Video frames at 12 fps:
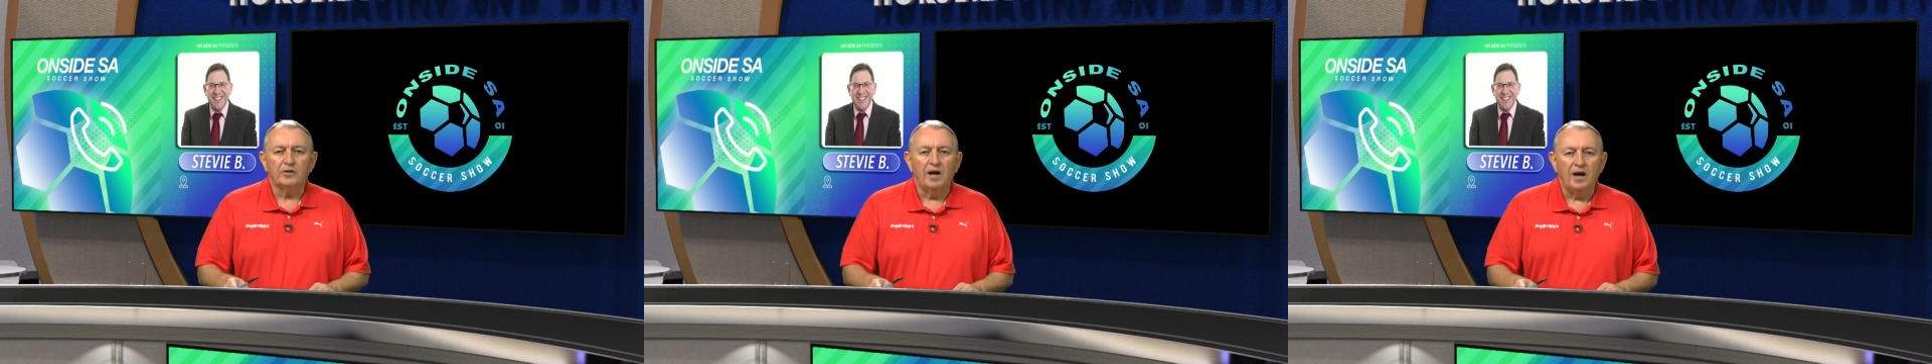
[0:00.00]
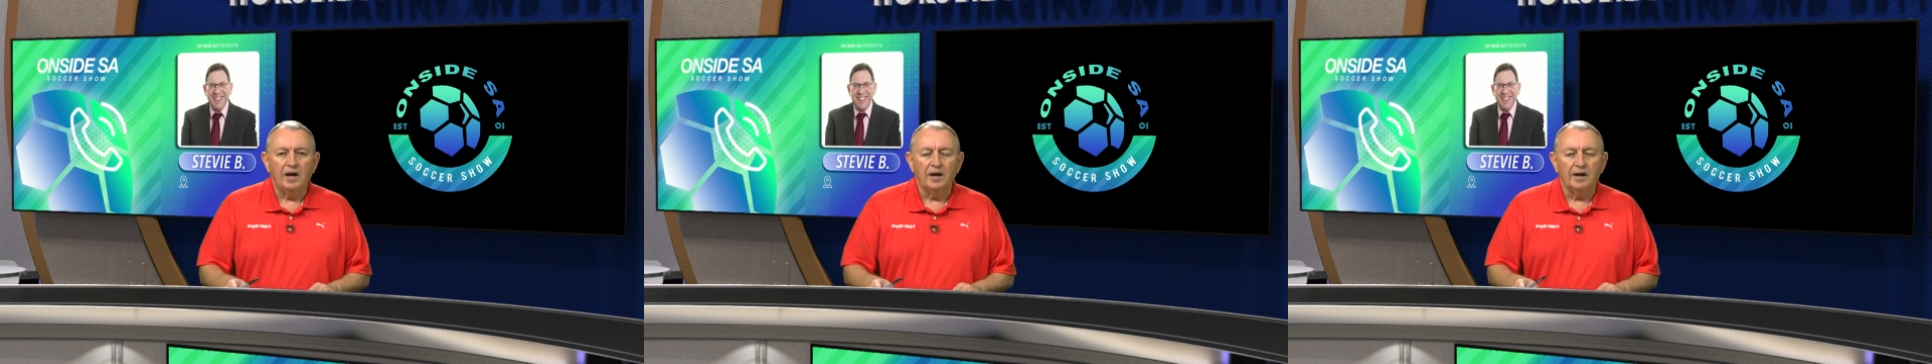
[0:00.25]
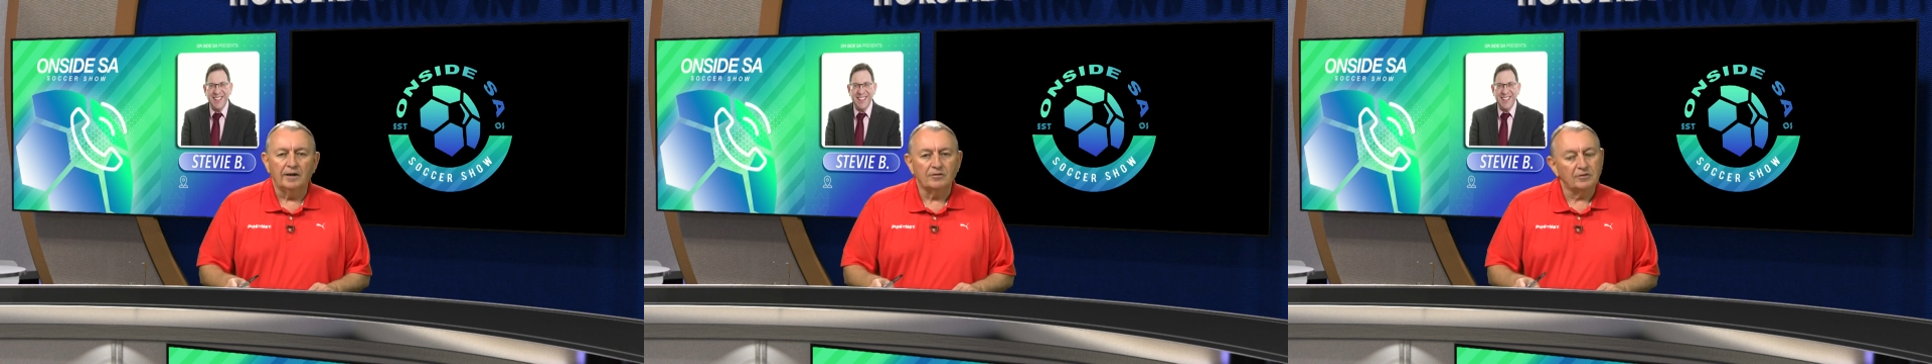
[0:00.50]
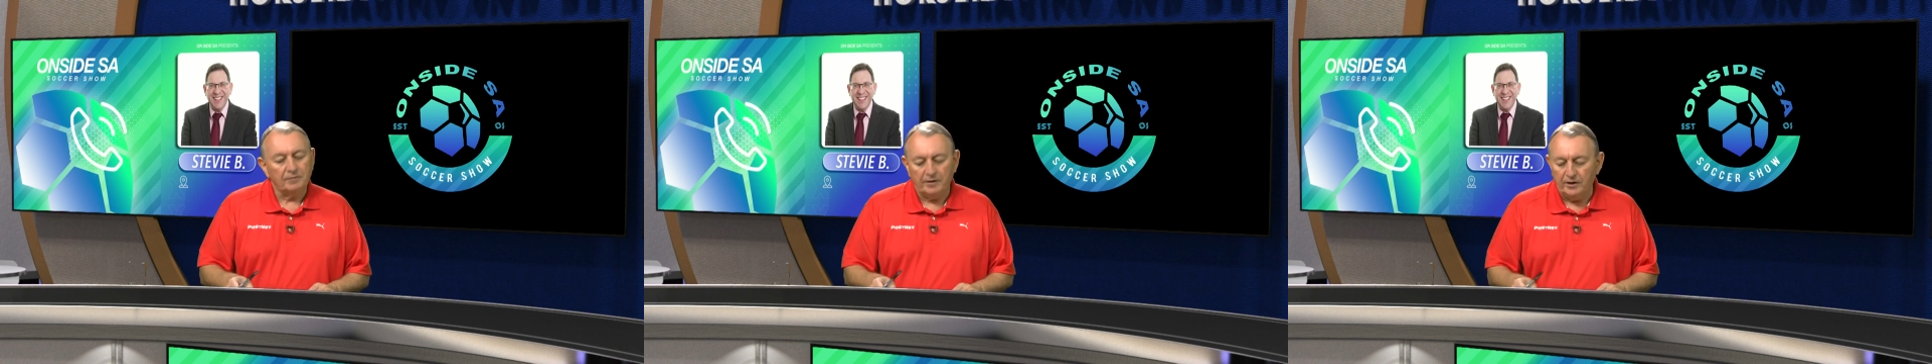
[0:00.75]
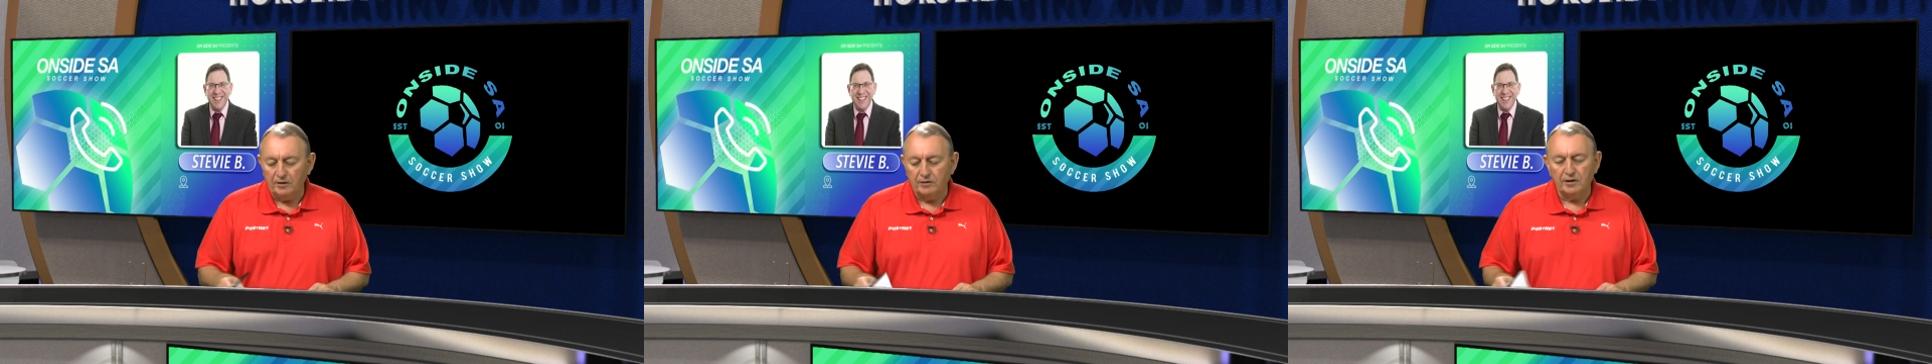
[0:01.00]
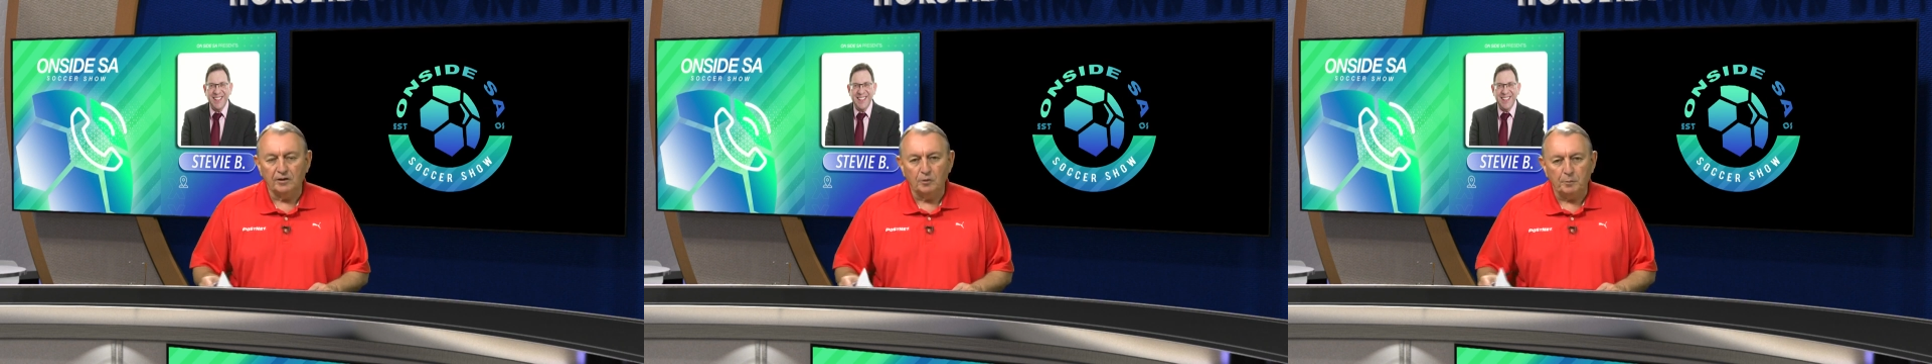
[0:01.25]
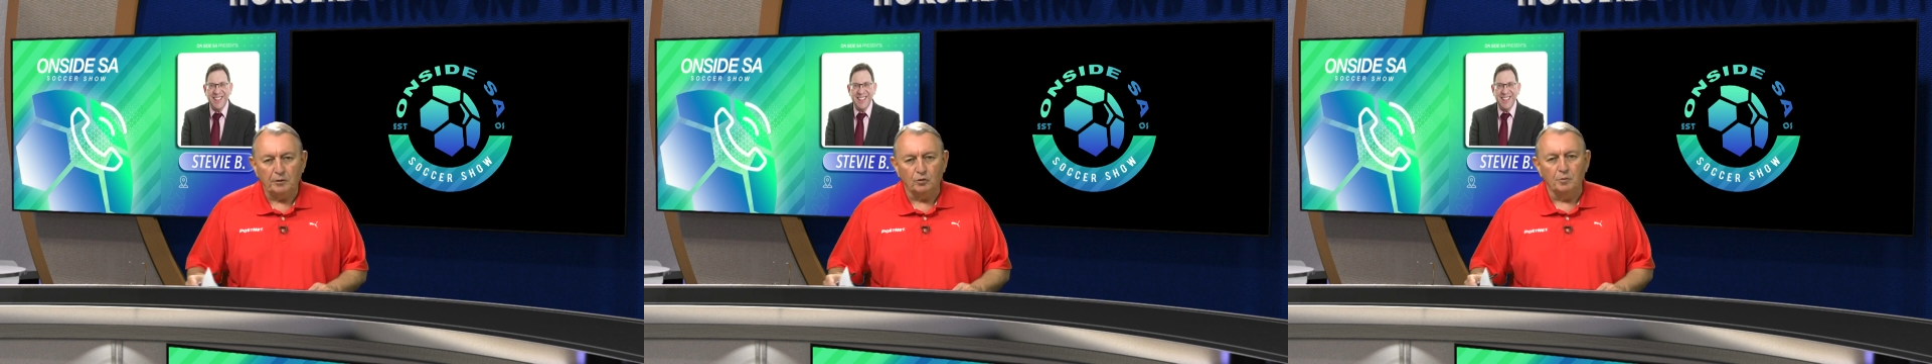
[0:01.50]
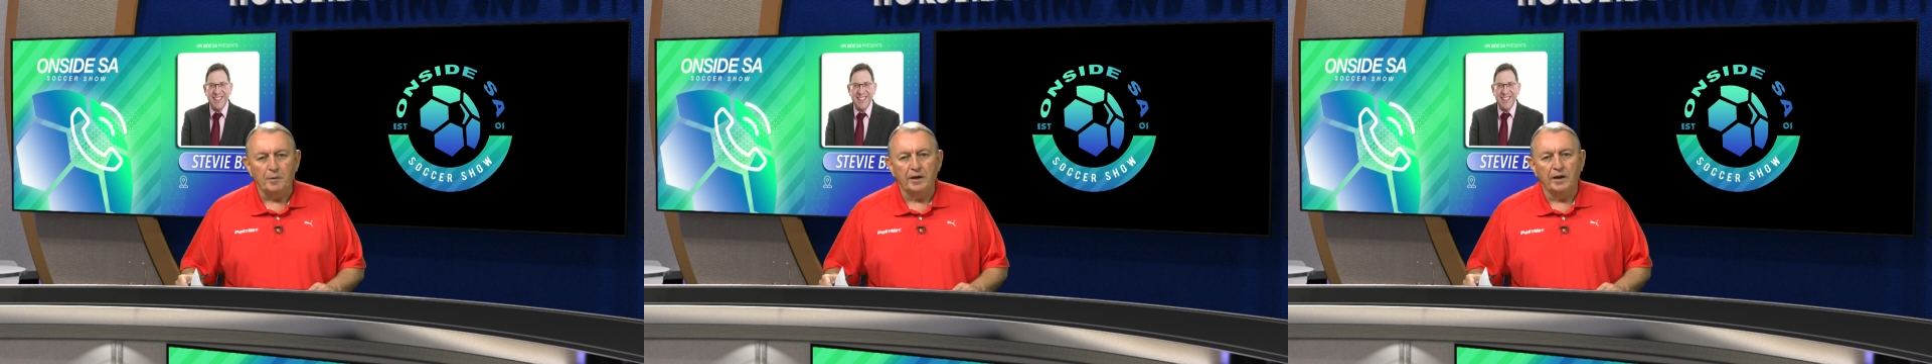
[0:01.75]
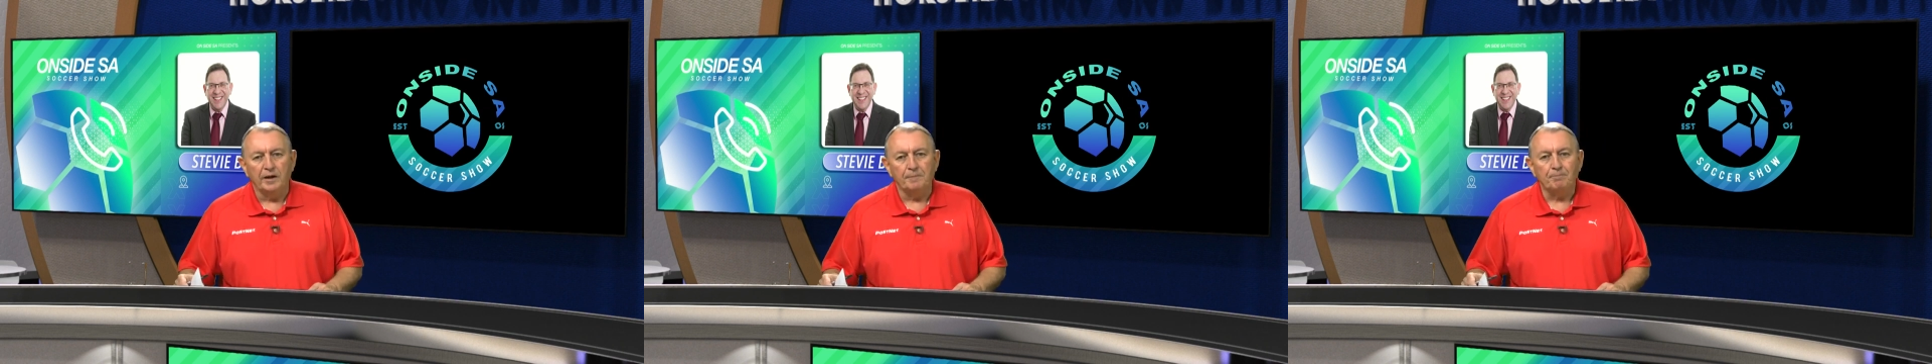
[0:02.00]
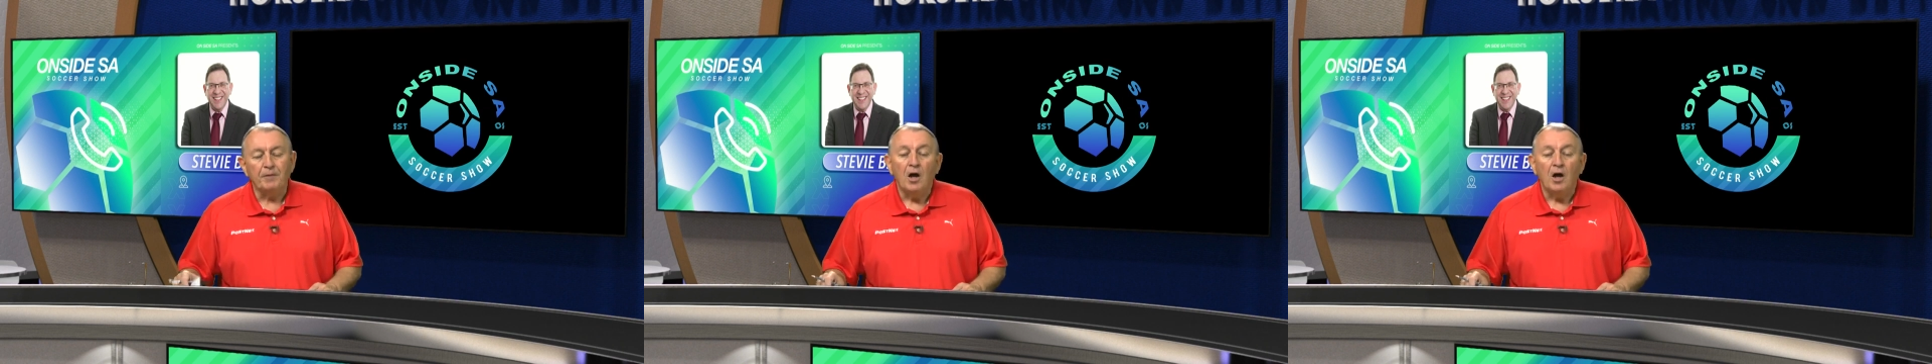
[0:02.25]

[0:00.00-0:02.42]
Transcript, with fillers: the highlights, I don't think there'll be too many.